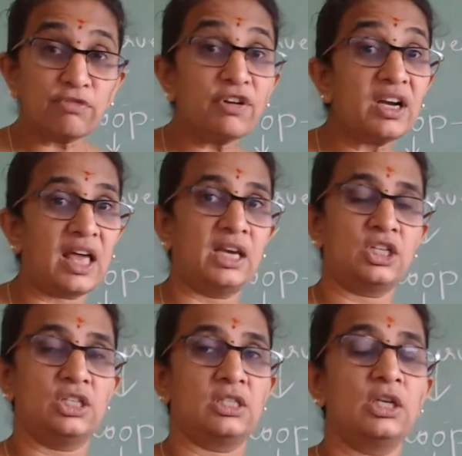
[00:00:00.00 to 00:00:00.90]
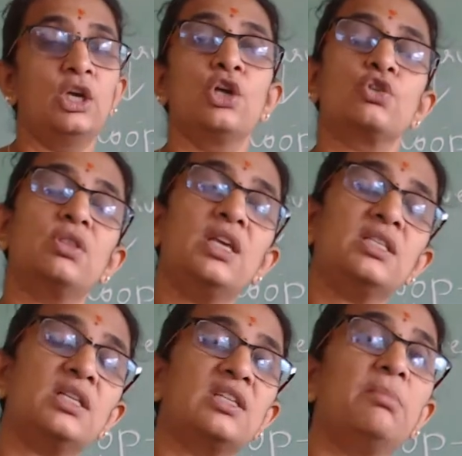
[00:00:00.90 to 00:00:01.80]
different directions. So
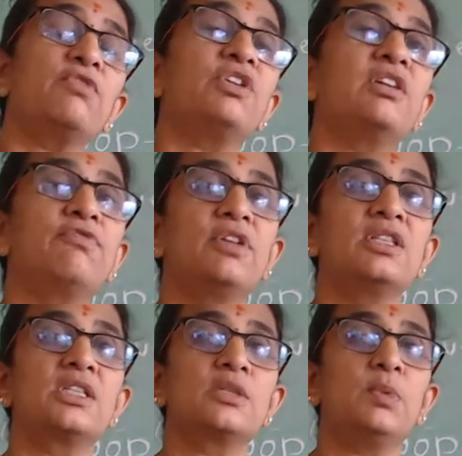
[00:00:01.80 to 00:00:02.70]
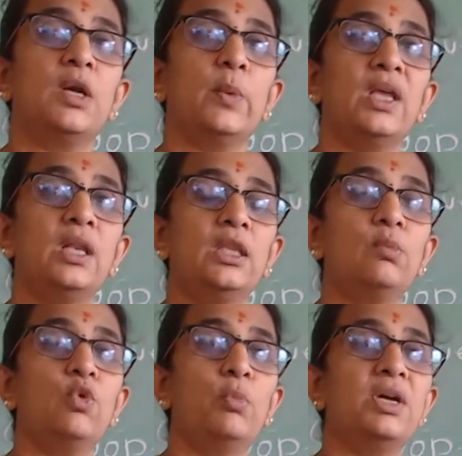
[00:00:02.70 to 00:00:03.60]
these are some of the differences between the
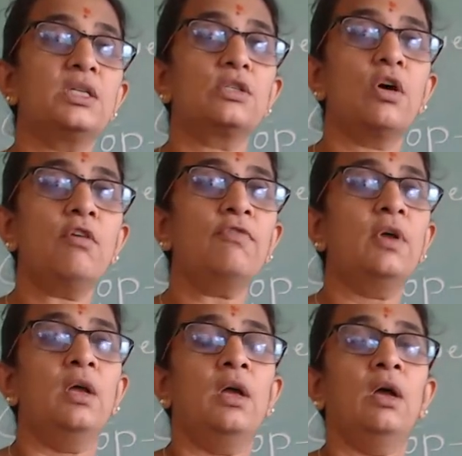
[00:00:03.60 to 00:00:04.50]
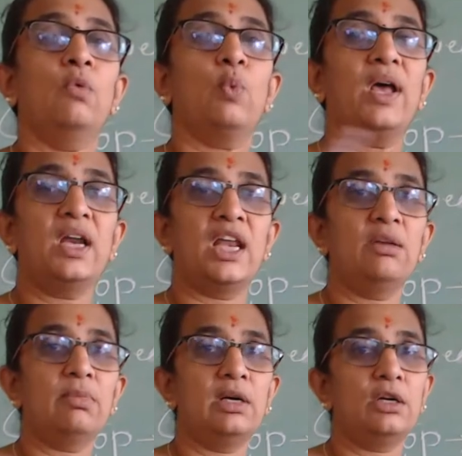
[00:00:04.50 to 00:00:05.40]
movements of one
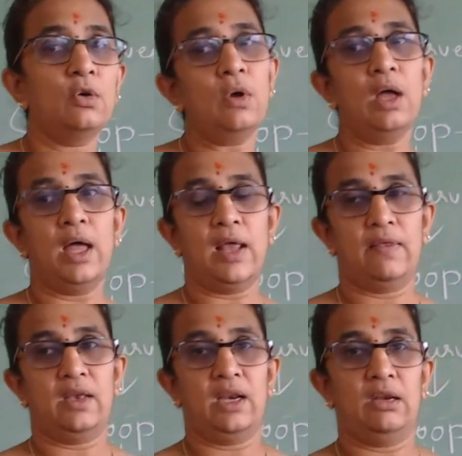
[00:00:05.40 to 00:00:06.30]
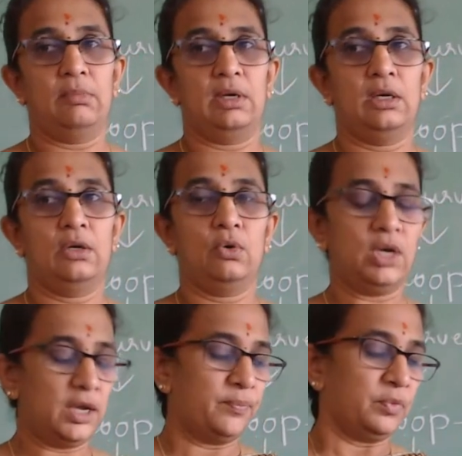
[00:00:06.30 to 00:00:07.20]
animal to another animal.
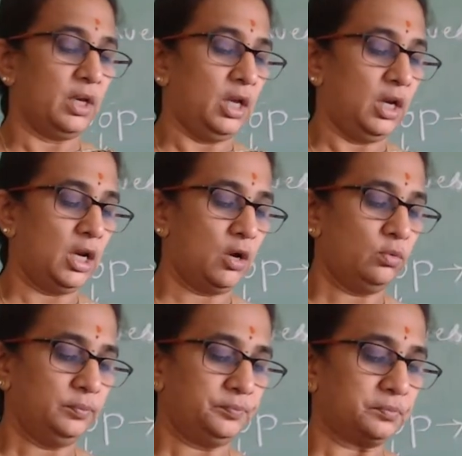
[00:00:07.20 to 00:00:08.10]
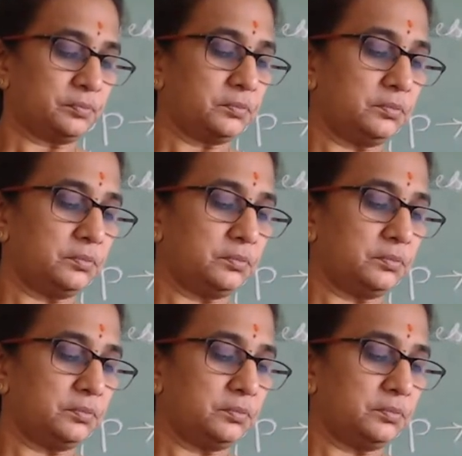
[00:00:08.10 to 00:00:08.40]
Okay. Now,